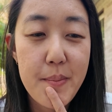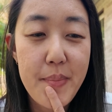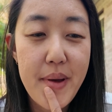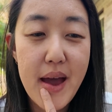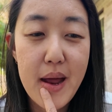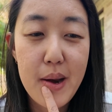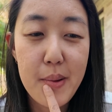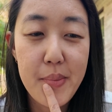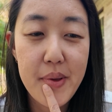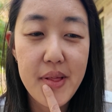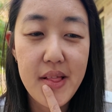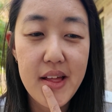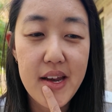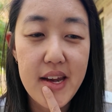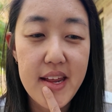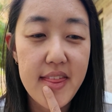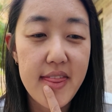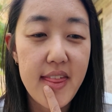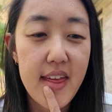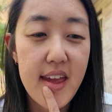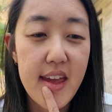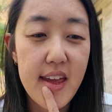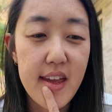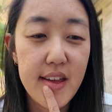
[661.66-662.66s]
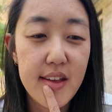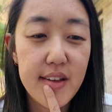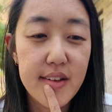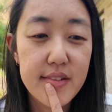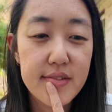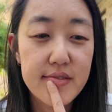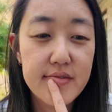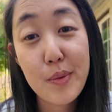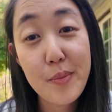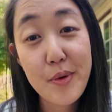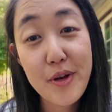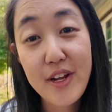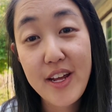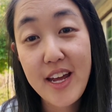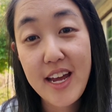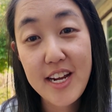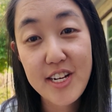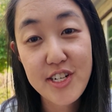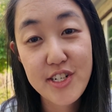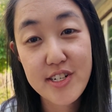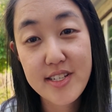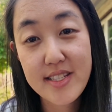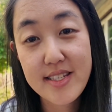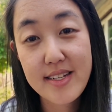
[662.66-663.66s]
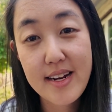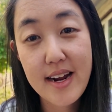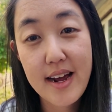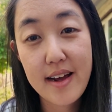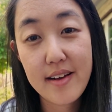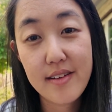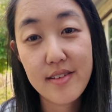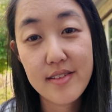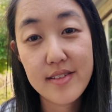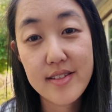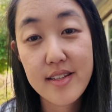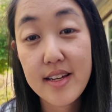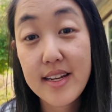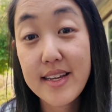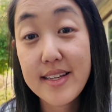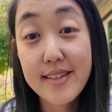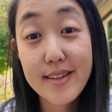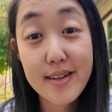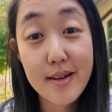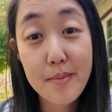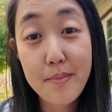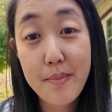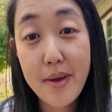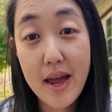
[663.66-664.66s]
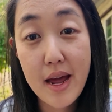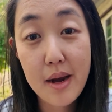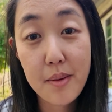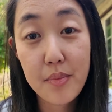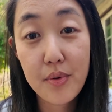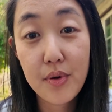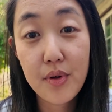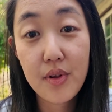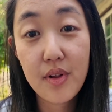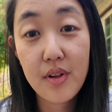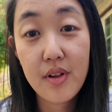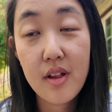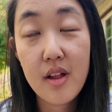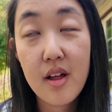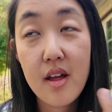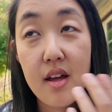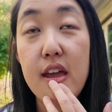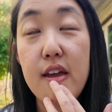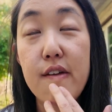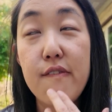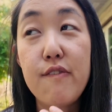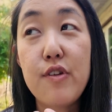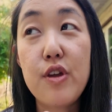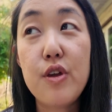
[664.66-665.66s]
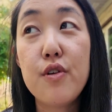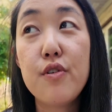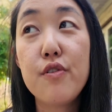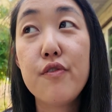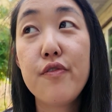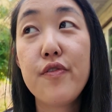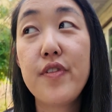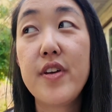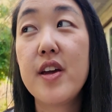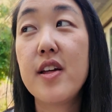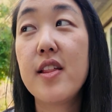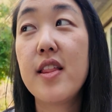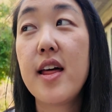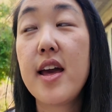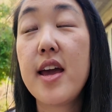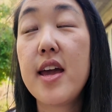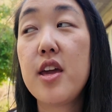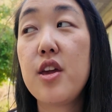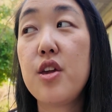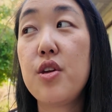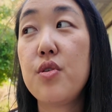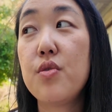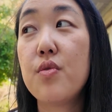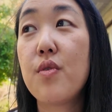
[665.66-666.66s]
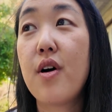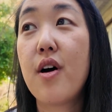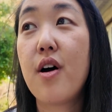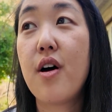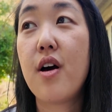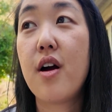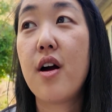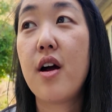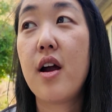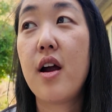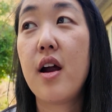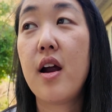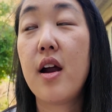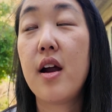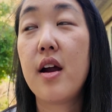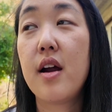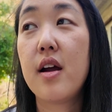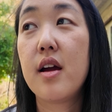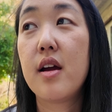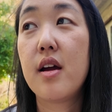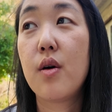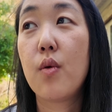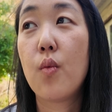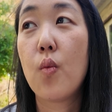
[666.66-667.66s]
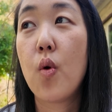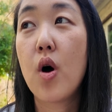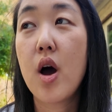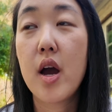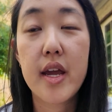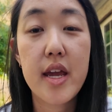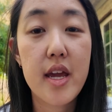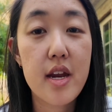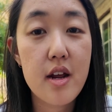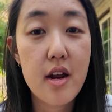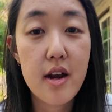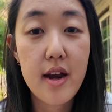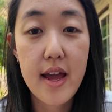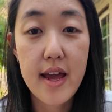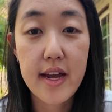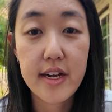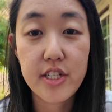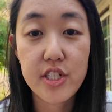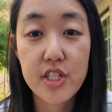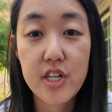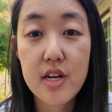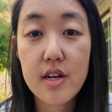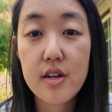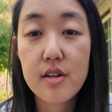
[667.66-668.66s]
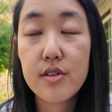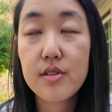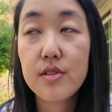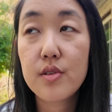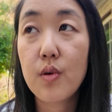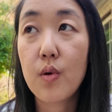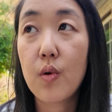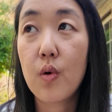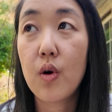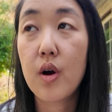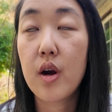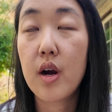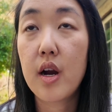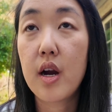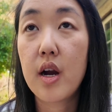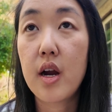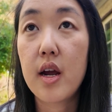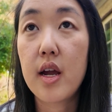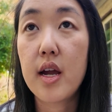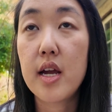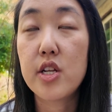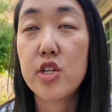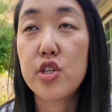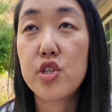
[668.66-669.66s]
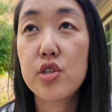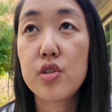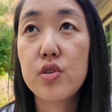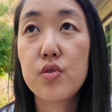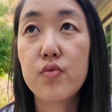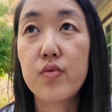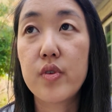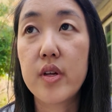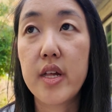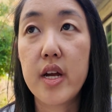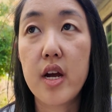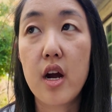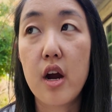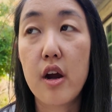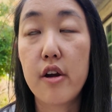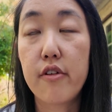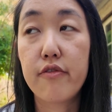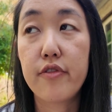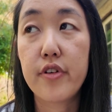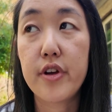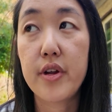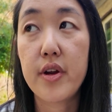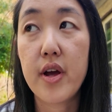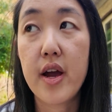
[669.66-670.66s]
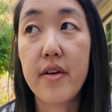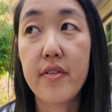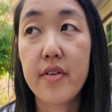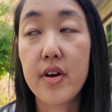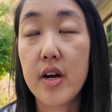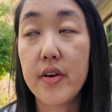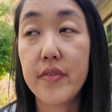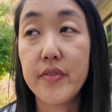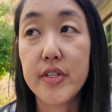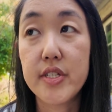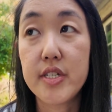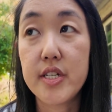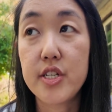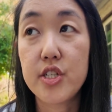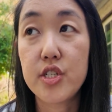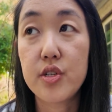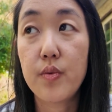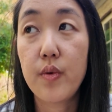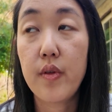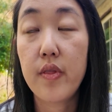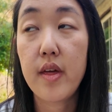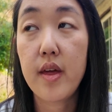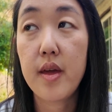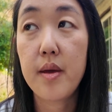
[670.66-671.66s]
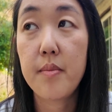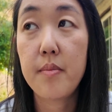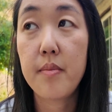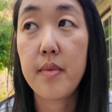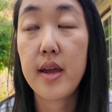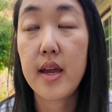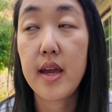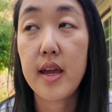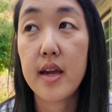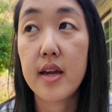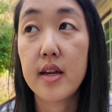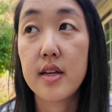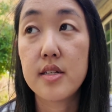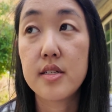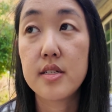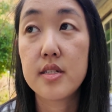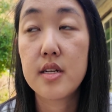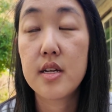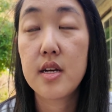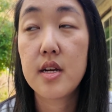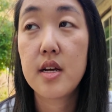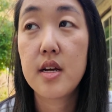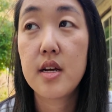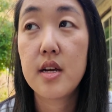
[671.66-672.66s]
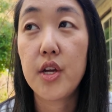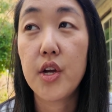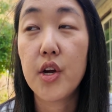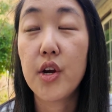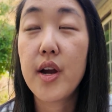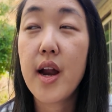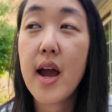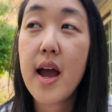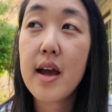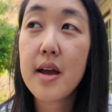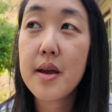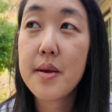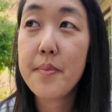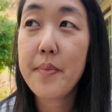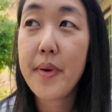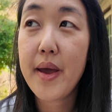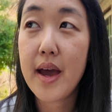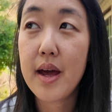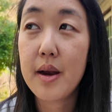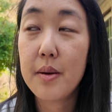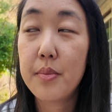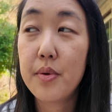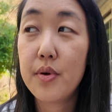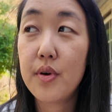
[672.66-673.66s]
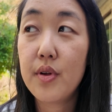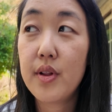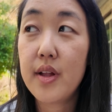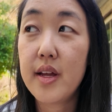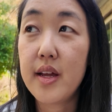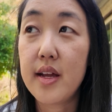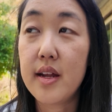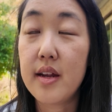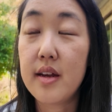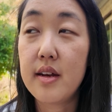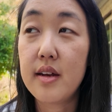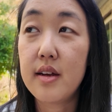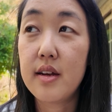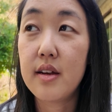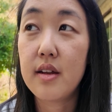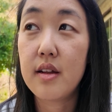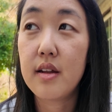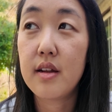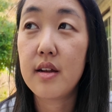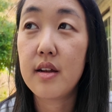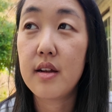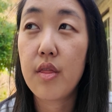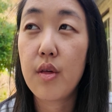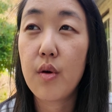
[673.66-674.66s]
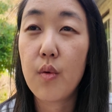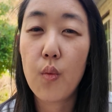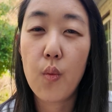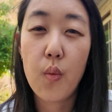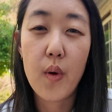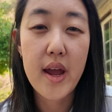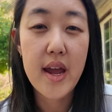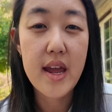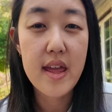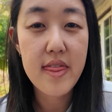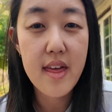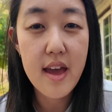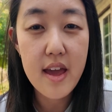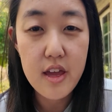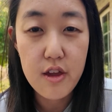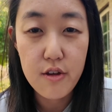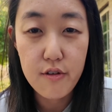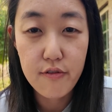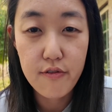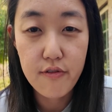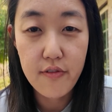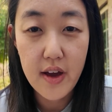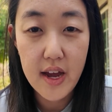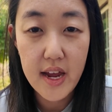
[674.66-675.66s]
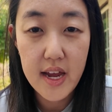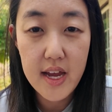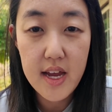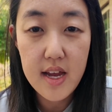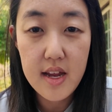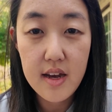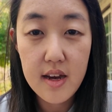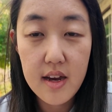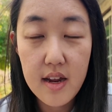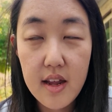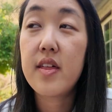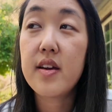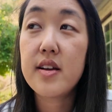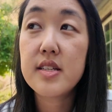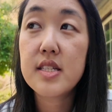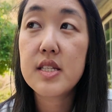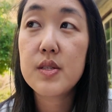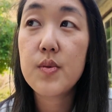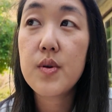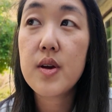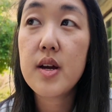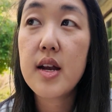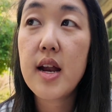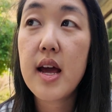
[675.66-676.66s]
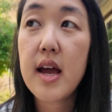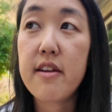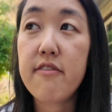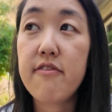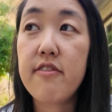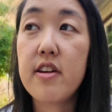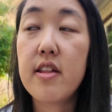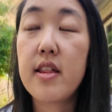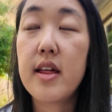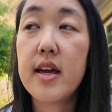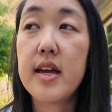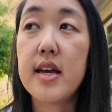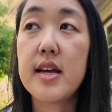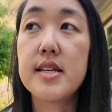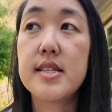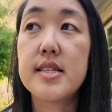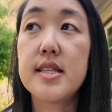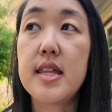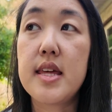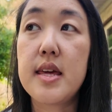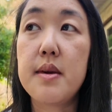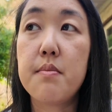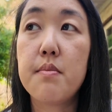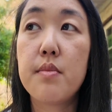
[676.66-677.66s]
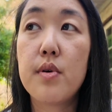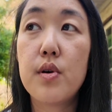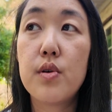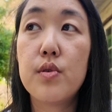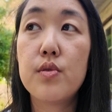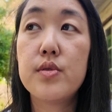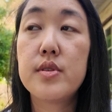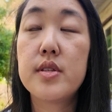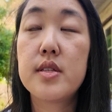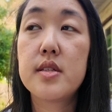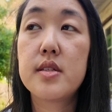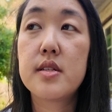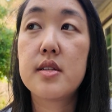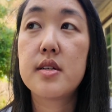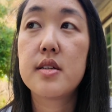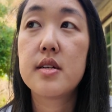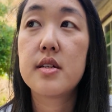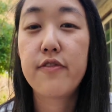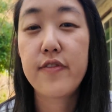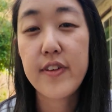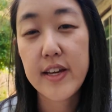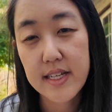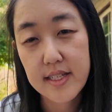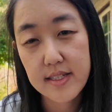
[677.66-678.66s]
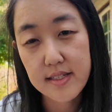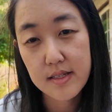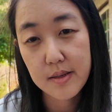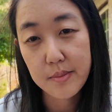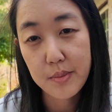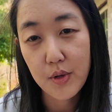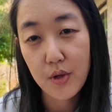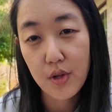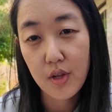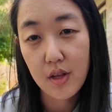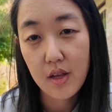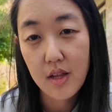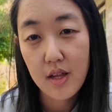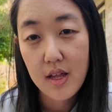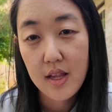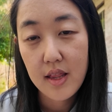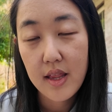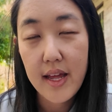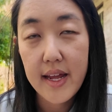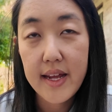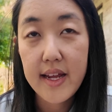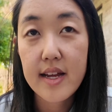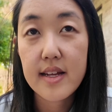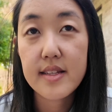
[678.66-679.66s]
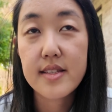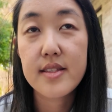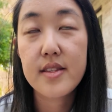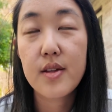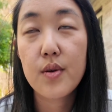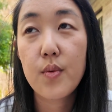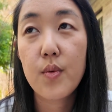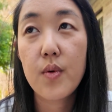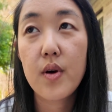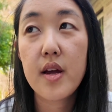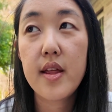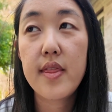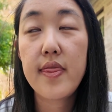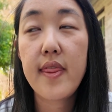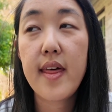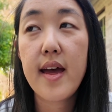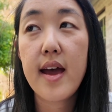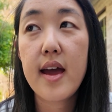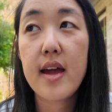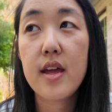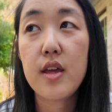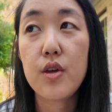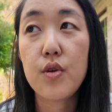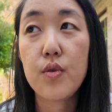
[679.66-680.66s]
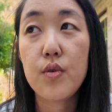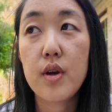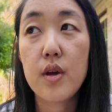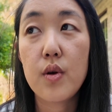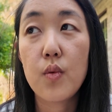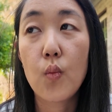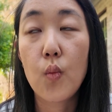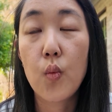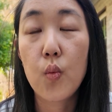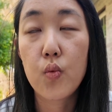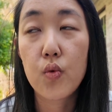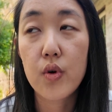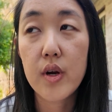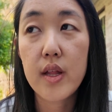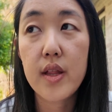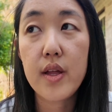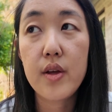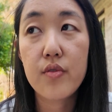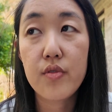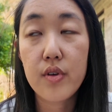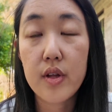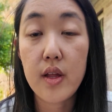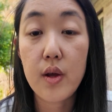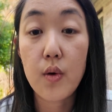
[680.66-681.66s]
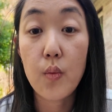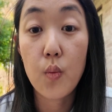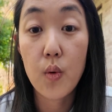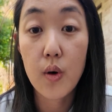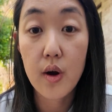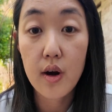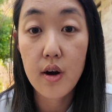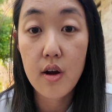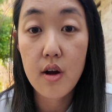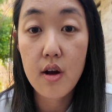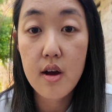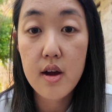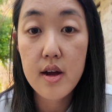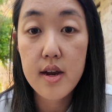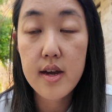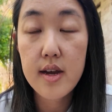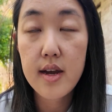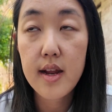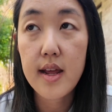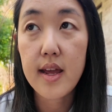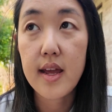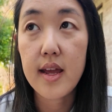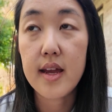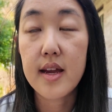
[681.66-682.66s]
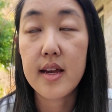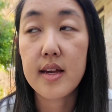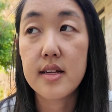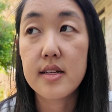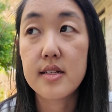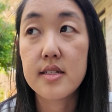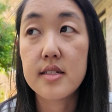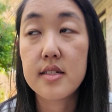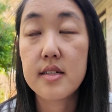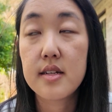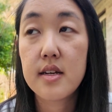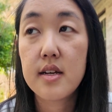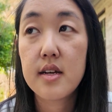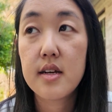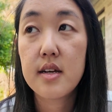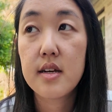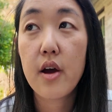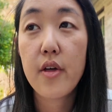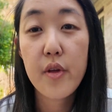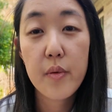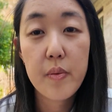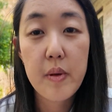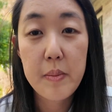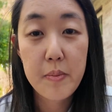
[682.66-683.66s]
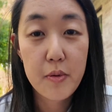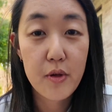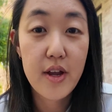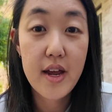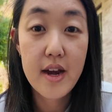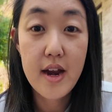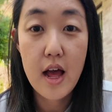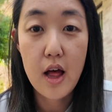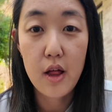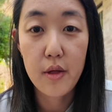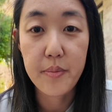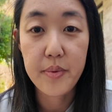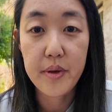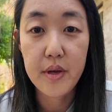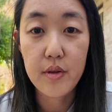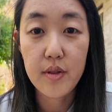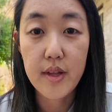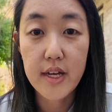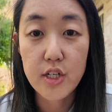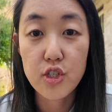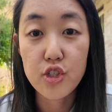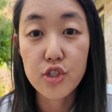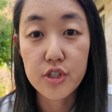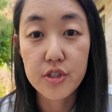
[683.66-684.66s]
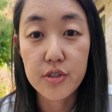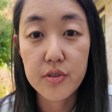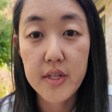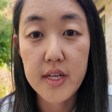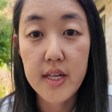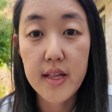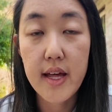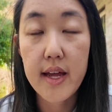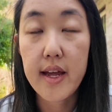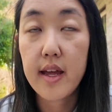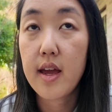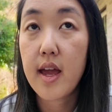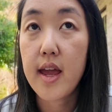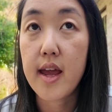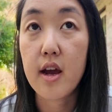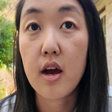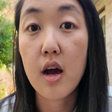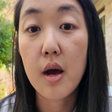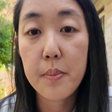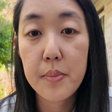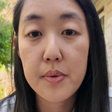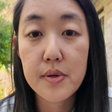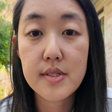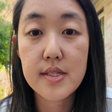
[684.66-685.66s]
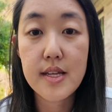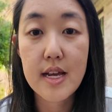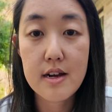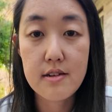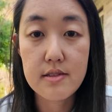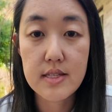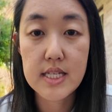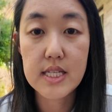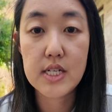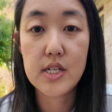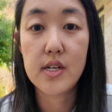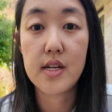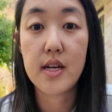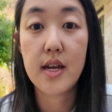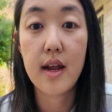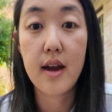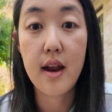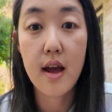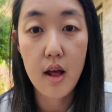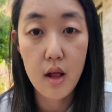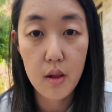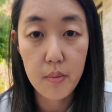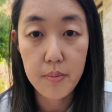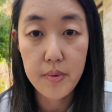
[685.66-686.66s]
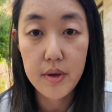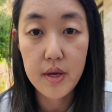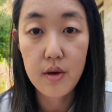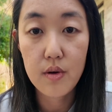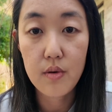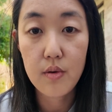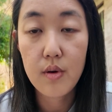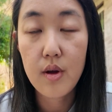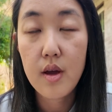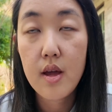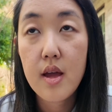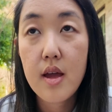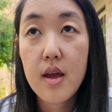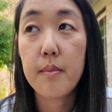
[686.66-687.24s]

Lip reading: compatibility thing, communication styles. Is it compatible? If you feel like you are walking on eggshells, or it's just really hard for you to have a conversation with him and you're not compatible in the way that you fight, this one I feel like is the most fixable. Like, it's the one that you can really, really work on, and other people can help you. Like, truly, like a couples counselor can help you.